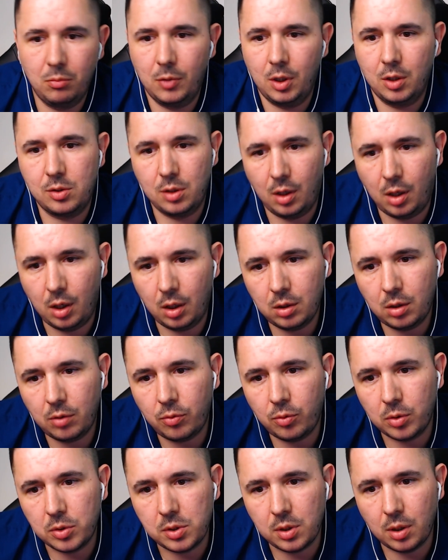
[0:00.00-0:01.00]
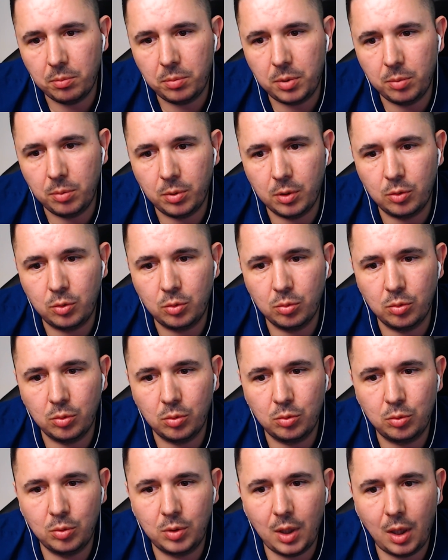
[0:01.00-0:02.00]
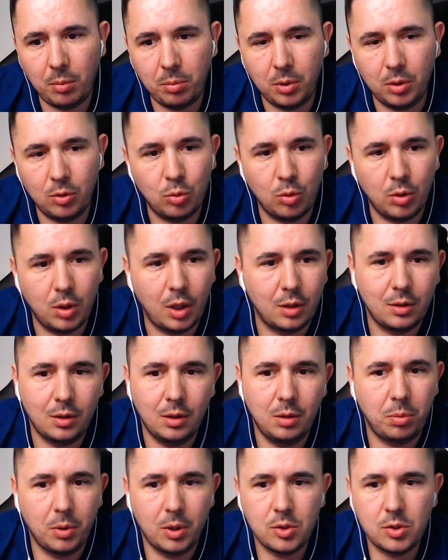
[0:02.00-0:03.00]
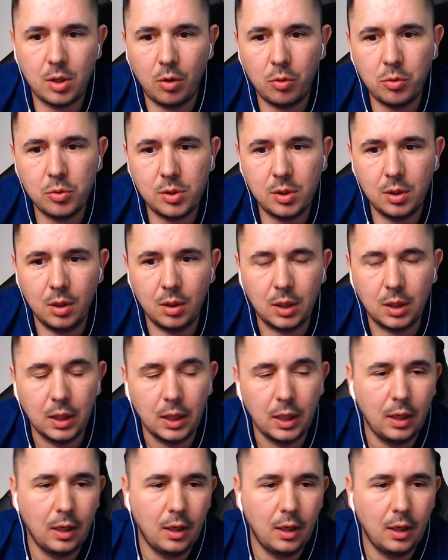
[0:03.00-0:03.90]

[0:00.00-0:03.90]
It's harder for some people to tap into that. It depends how you see it.